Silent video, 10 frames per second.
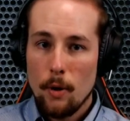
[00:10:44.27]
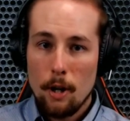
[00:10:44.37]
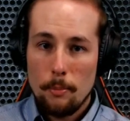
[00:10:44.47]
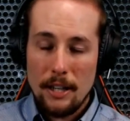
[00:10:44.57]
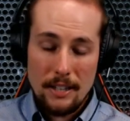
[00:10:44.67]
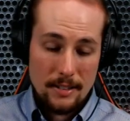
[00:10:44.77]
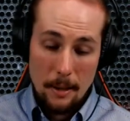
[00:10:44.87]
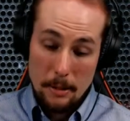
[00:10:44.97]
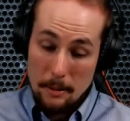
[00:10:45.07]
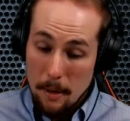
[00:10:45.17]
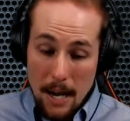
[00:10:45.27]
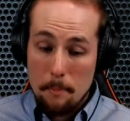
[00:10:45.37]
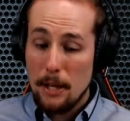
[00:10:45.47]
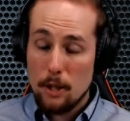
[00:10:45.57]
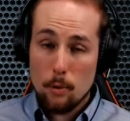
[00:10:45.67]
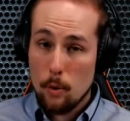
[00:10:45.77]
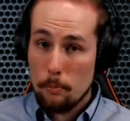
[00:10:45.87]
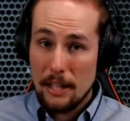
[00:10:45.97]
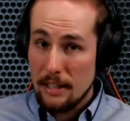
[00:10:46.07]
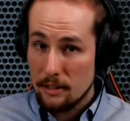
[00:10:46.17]
Because, I mean, in my opinion, we're
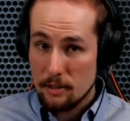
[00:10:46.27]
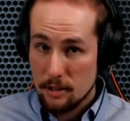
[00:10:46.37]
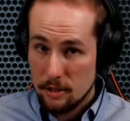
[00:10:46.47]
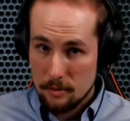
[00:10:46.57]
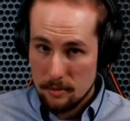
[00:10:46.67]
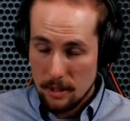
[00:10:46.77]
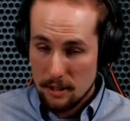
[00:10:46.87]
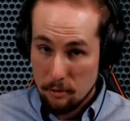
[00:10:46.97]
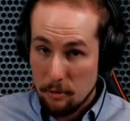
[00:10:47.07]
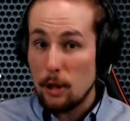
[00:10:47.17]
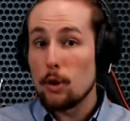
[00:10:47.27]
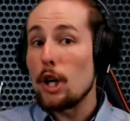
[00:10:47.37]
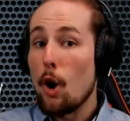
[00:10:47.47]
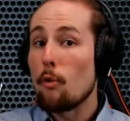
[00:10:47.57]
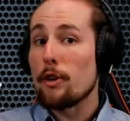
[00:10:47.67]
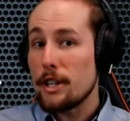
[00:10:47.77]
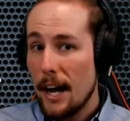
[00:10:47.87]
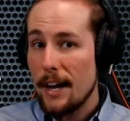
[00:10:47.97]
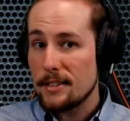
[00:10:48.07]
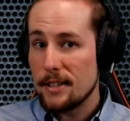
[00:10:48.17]
being s- severely
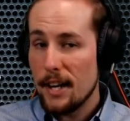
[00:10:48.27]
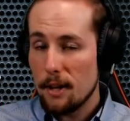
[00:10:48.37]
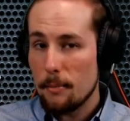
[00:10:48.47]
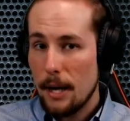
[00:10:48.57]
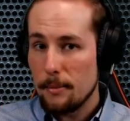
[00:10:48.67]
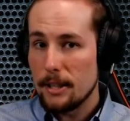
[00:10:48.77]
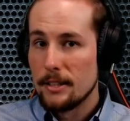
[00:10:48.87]
overtaxed in Alabama.